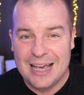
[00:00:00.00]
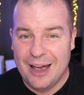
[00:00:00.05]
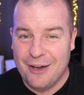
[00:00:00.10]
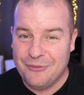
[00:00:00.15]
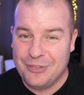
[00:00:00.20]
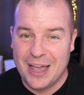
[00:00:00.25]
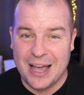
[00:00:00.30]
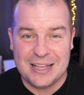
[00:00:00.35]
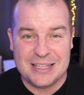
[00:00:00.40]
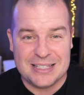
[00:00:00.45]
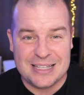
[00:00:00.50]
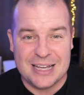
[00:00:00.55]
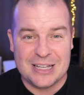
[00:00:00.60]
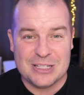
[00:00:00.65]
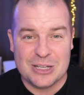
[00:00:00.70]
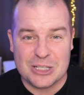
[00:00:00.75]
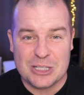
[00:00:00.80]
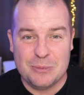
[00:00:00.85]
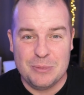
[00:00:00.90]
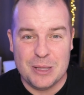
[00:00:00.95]
if that
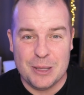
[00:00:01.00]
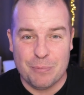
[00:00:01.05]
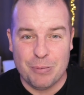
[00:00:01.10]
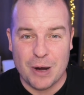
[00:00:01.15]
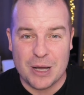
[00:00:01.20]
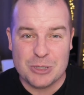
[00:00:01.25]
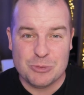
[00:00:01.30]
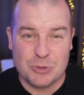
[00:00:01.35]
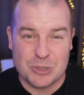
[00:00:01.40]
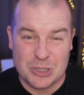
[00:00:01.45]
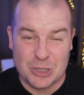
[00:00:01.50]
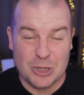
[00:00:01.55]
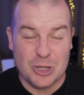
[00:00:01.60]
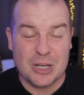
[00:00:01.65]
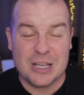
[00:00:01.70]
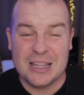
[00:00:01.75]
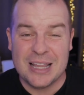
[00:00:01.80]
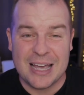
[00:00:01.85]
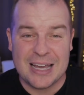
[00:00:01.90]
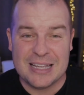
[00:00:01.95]
stands up to be the price, which it
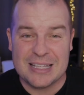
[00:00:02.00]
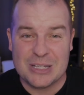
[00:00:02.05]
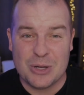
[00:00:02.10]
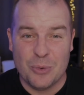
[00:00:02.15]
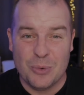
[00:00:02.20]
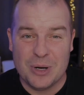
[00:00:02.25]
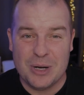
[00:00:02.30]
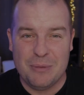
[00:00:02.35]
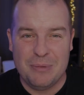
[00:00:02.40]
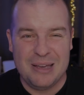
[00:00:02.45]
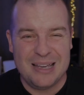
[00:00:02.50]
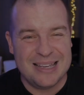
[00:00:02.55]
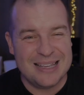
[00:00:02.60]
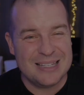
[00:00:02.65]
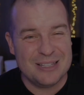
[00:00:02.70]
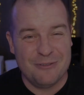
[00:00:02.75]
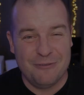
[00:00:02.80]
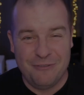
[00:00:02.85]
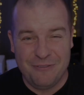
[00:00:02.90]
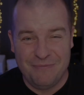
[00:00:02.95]
looking like it's going to be,
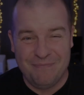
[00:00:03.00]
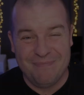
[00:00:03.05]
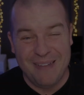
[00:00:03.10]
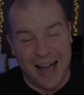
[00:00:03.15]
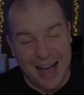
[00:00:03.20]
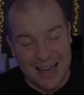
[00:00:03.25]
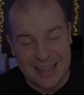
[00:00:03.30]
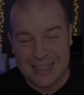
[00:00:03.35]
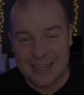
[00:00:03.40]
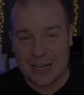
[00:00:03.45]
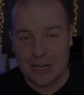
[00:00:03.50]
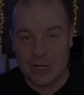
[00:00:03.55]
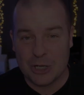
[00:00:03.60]
is I think